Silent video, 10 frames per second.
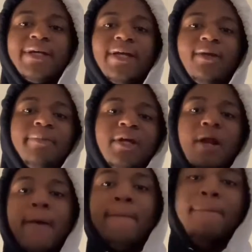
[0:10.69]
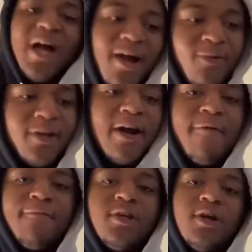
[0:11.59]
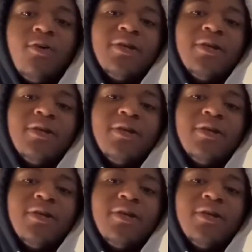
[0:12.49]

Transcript: KDB, and I'm back with another video.